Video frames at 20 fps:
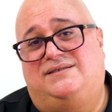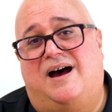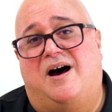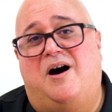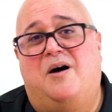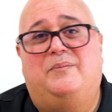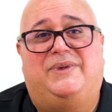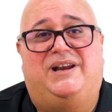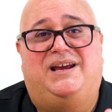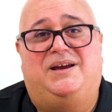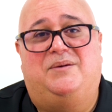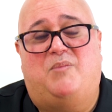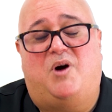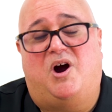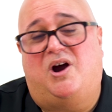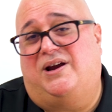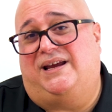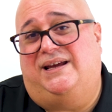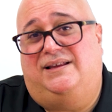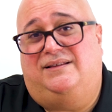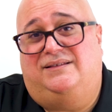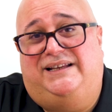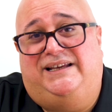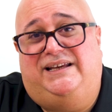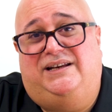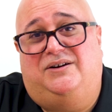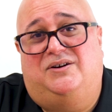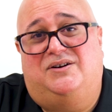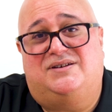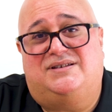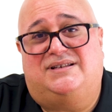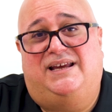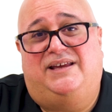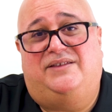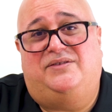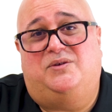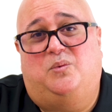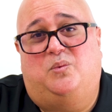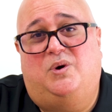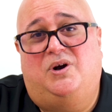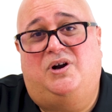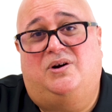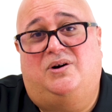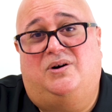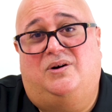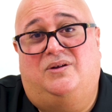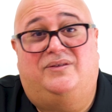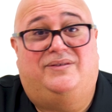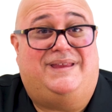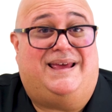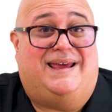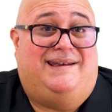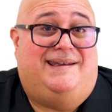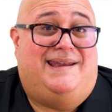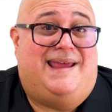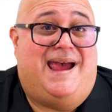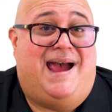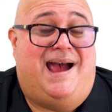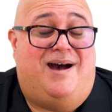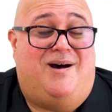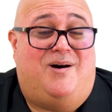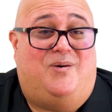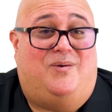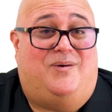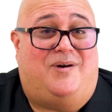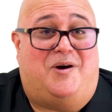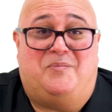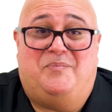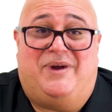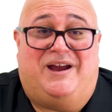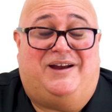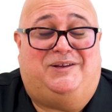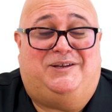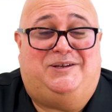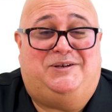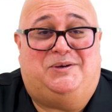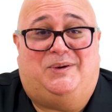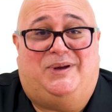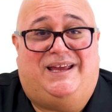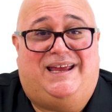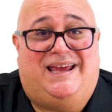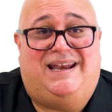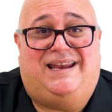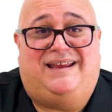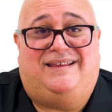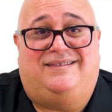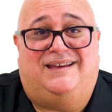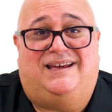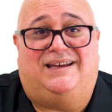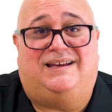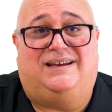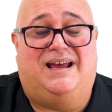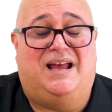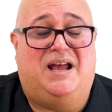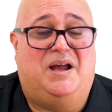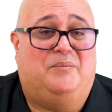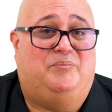dominant market leaders in the world that now are barely doing anything